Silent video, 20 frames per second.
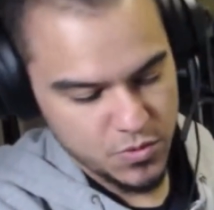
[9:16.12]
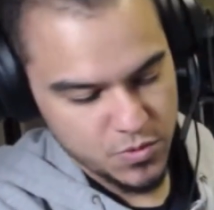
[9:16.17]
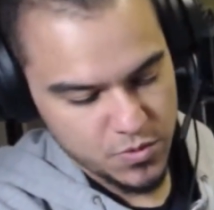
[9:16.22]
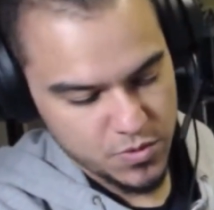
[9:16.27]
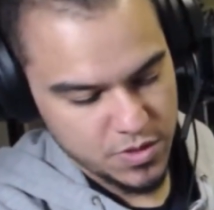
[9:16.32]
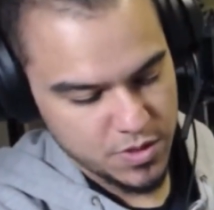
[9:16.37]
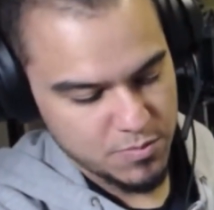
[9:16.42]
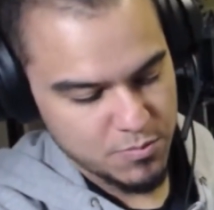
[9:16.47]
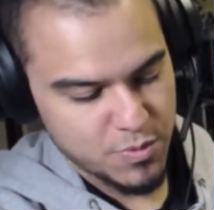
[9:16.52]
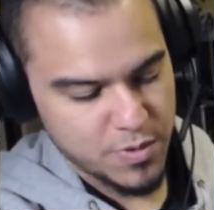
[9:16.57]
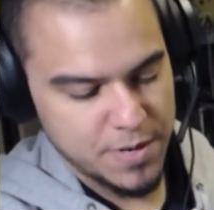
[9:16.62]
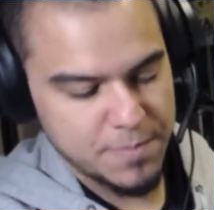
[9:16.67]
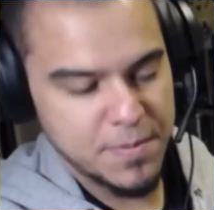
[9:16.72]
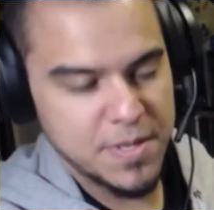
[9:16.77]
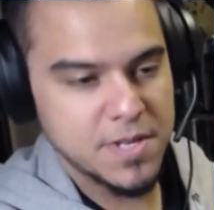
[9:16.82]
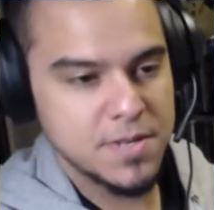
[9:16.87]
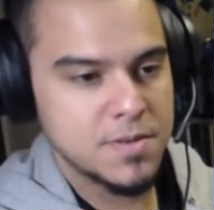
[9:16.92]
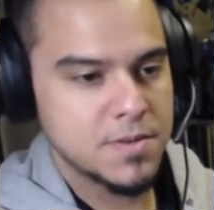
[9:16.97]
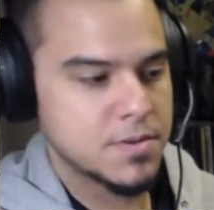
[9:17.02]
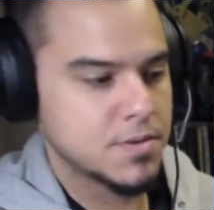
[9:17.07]
to the
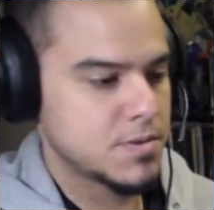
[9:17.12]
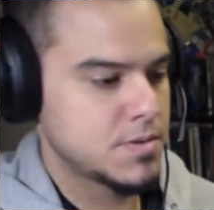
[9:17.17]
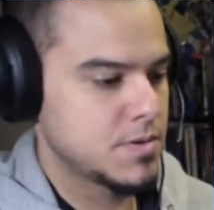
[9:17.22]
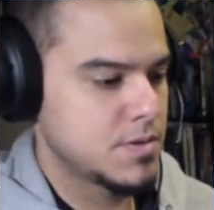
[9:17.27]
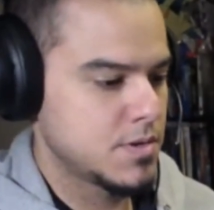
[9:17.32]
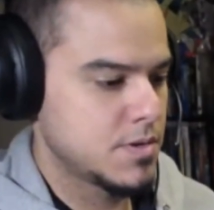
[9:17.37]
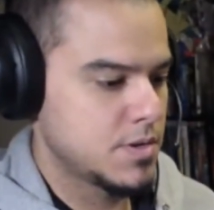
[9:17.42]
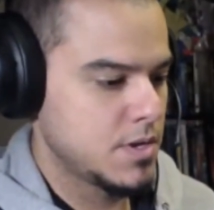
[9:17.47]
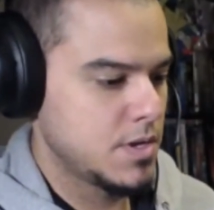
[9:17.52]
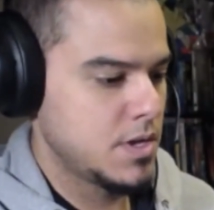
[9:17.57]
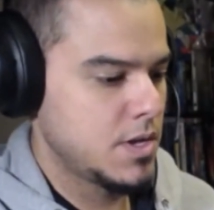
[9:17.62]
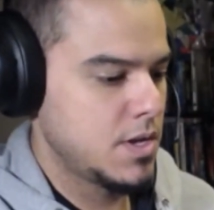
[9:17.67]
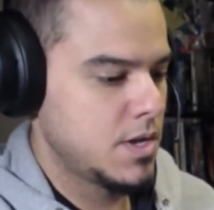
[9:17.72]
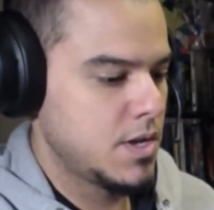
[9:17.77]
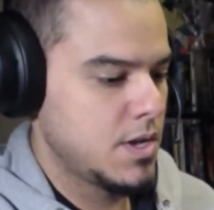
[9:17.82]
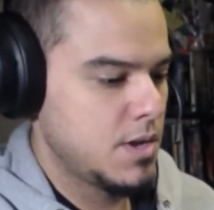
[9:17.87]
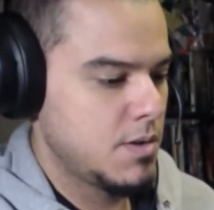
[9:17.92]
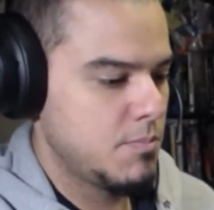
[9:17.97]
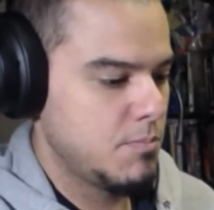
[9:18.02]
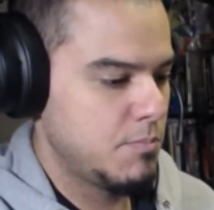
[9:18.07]
Bremen,
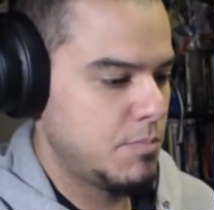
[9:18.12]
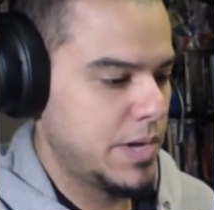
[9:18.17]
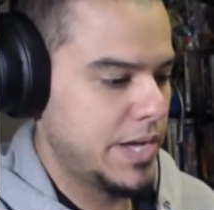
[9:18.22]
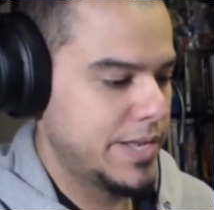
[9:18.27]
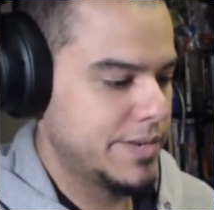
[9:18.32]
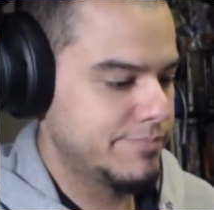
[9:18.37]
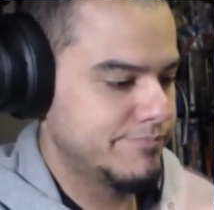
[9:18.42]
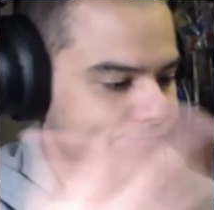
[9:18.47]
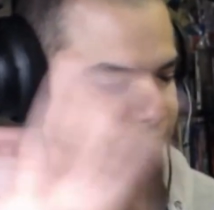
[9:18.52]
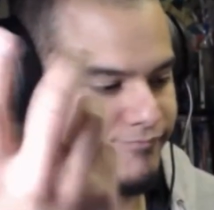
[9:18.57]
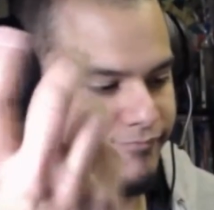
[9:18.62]
but